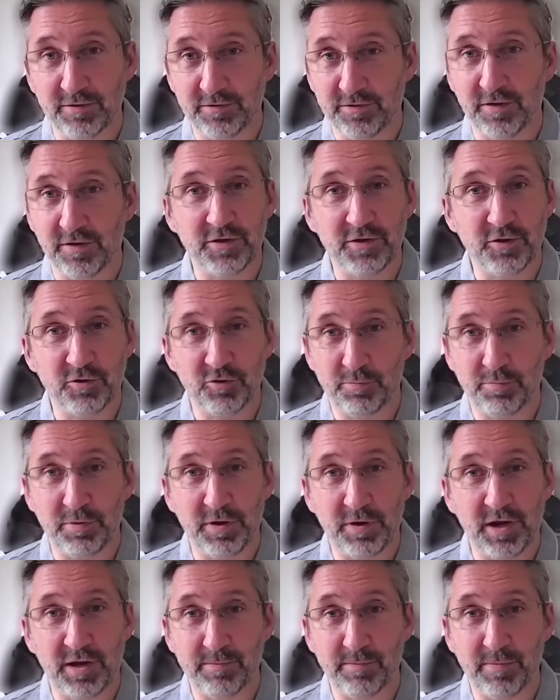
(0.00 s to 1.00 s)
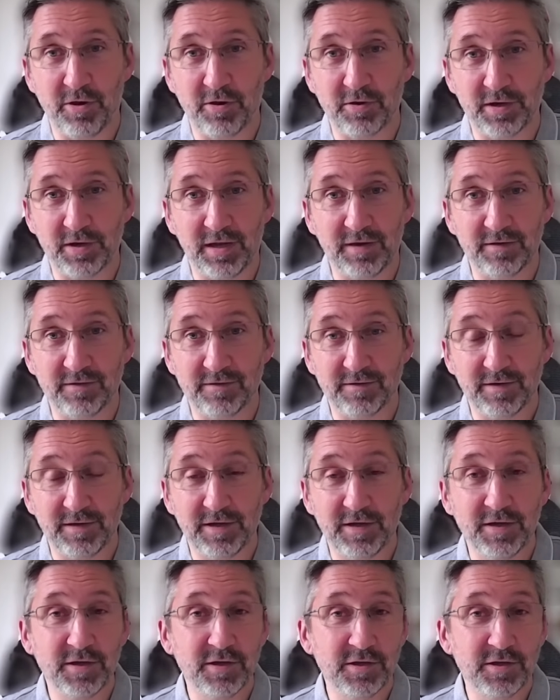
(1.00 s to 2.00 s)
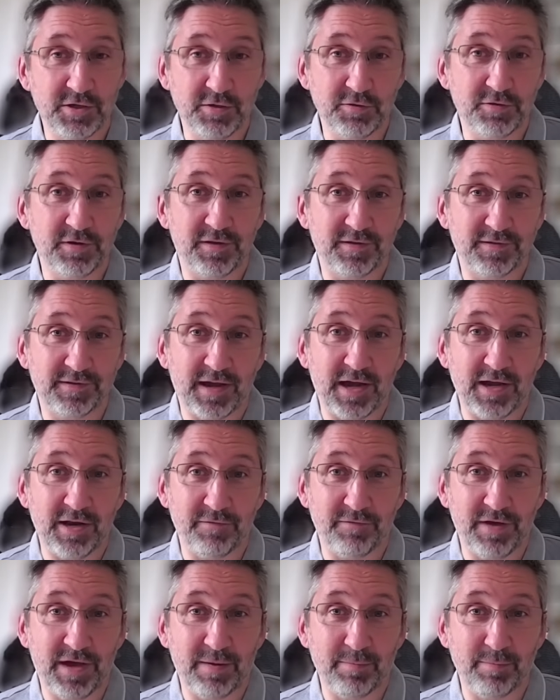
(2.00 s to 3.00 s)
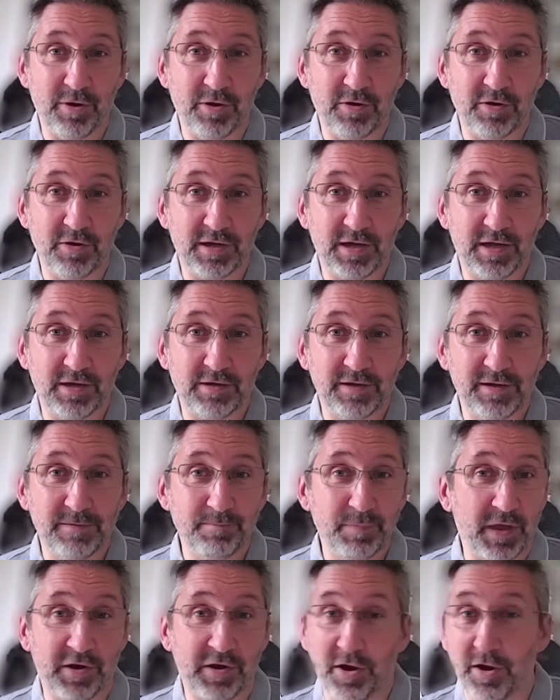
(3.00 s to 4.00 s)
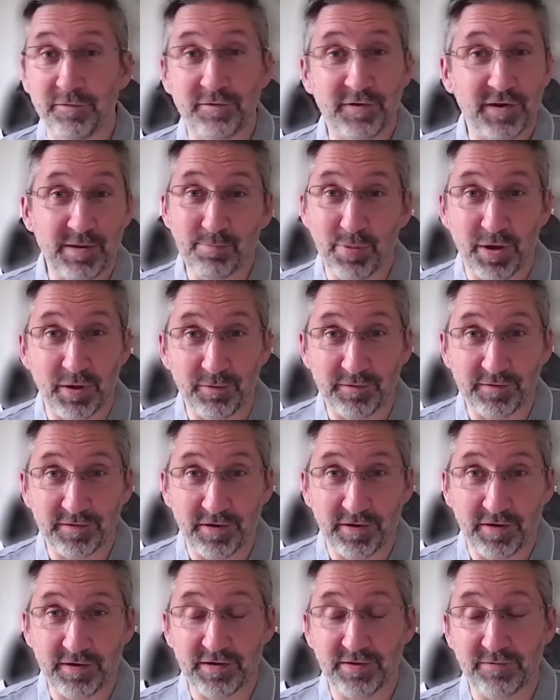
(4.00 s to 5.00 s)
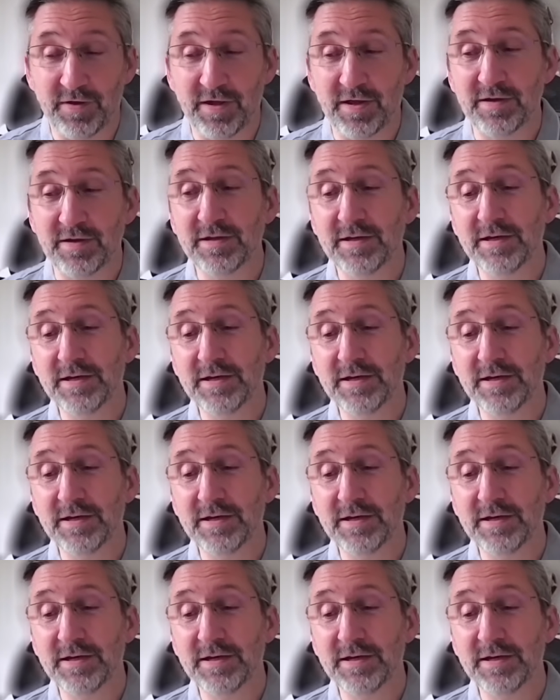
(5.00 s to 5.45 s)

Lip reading: than the European markets due to the scale of that market. And I've seen both sides of it.